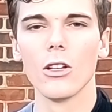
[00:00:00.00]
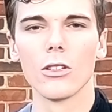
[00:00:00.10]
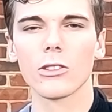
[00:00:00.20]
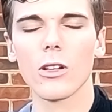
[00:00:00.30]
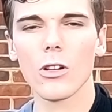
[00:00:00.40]

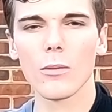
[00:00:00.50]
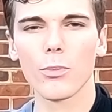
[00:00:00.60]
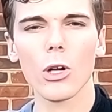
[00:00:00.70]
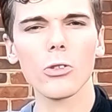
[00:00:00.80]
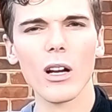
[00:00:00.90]
So a
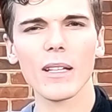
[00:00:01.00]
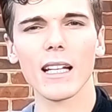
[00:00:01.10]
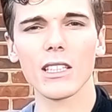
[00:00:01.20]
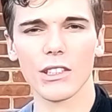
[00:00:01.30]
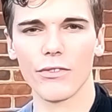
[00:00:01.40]
programming
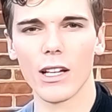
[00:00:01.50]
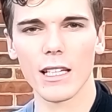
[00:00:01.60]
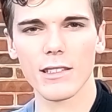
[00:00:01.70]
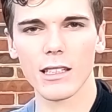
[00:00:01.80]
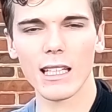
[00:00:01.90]

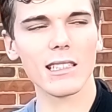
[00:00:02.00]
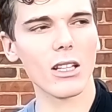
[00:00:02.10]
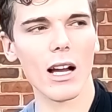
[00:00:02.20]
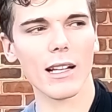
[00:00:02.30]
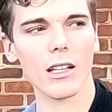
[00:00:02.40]
interface is
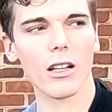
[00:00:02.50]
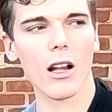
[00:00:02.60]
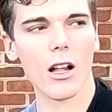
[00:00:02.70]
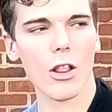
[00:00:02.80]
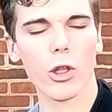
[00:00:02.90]
like
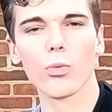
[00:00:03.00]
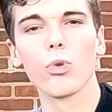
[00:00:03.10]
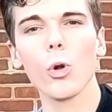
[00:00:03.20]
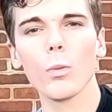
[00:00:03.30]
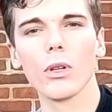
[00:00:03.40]
the
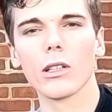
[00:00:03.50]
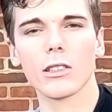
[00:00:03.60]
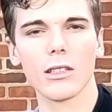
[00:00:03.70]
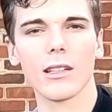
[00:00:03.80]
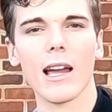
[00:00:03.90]
rule book
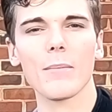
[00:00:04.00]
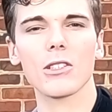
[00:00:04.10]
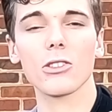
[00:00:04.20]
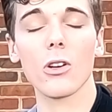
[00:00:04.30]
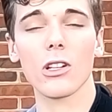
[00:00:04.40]
to the game
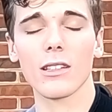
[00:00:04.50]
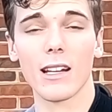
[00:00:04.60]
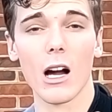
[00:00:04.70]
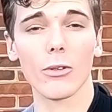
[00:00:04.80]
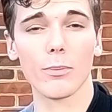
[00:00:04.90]
soccer that
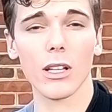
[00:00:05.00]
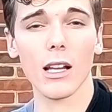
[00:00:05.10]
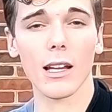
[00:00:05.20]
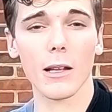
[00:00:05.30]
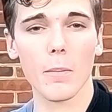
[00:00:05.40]
I would play,